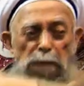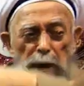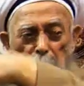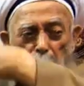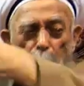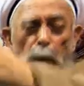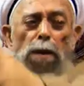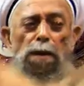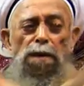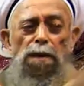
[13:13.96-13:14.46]

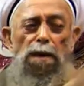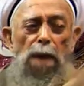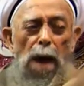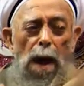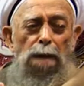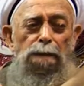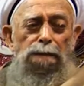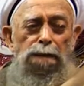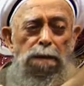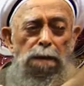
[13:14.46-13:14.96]
beyond
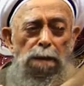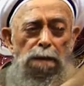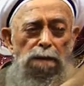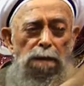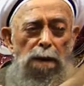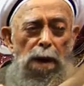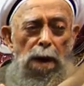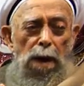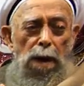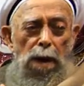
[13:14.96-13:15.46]
that,
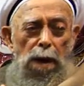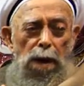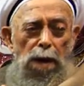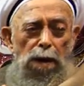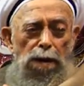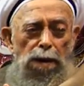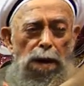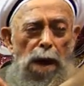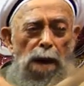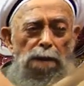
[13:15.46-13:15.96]

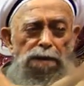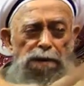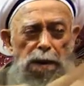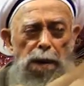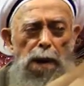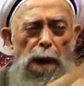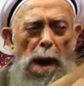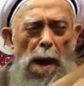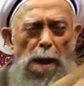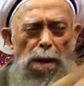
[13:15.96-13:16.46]

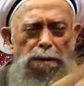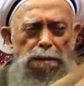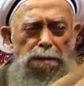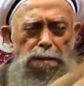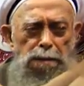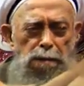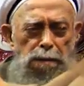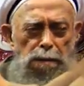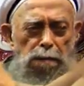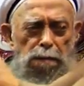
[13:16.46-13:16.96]
nothing
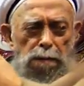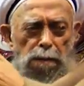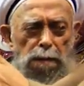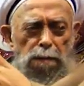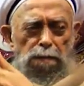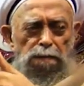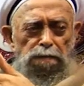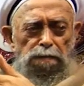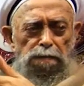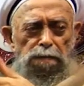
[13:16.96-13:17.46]
else?
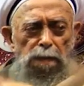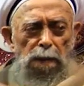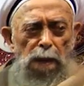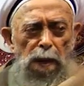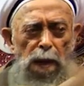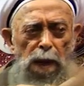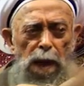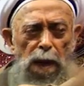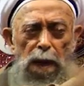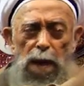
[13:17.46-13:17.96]

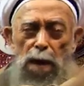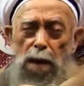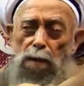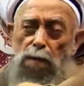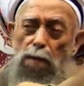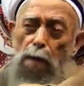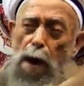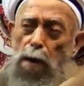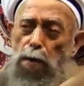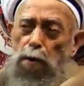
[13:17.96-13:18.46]

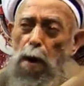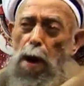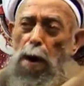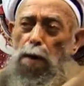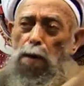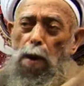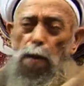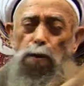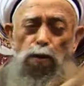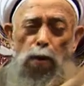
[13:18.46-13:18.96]
Why we are
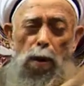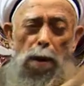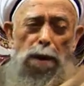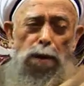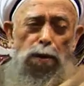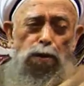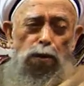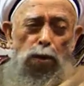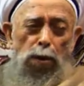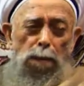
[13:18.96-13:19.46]
not
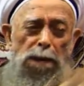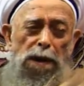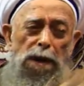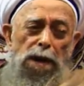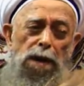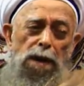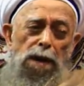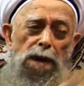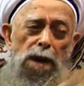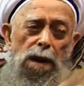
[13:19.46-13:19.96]
going to
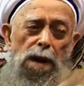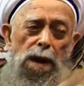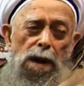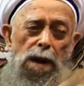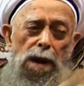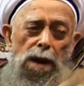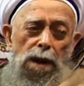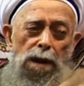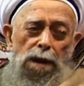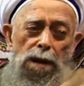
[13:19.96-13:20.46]
be
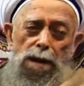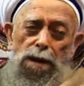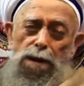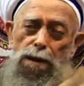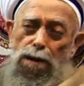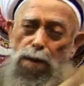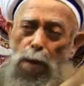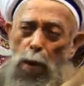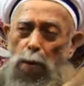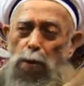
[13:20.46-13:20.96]

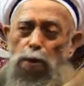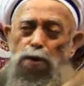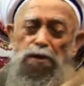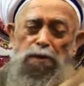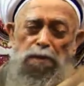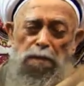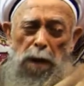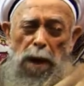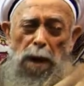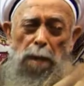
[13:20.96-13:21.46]

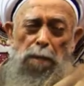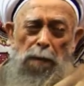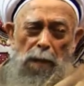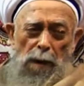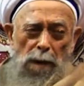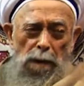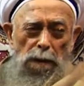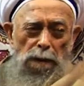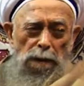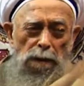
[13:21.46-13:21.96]
those
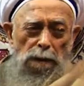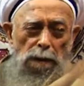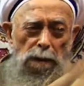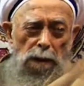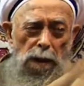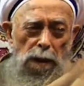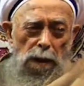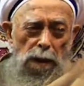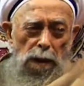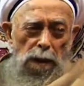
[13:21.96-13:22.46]
people
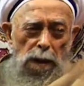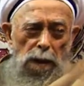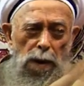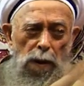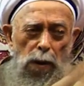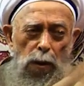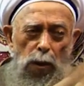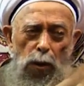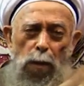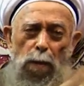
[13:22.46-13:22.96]

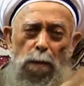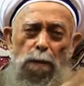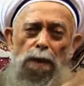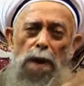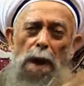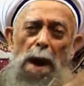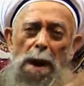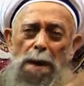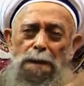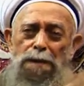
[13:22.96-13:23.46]
whom
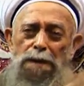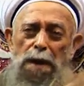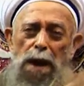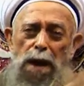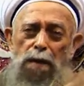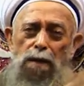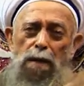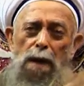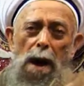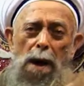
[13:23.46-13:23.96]
they are
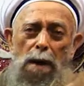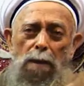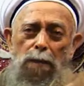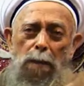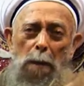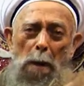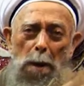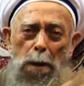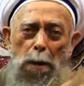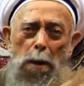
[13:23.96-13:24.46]
saying are
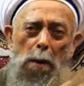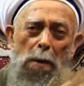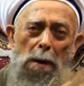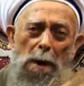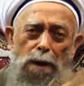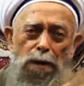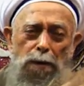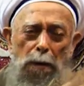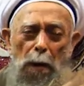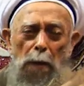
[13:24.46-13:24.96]

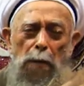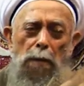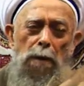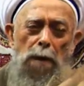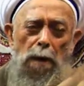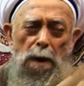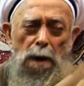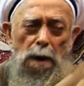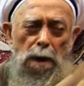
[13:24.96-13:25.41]
followers of um,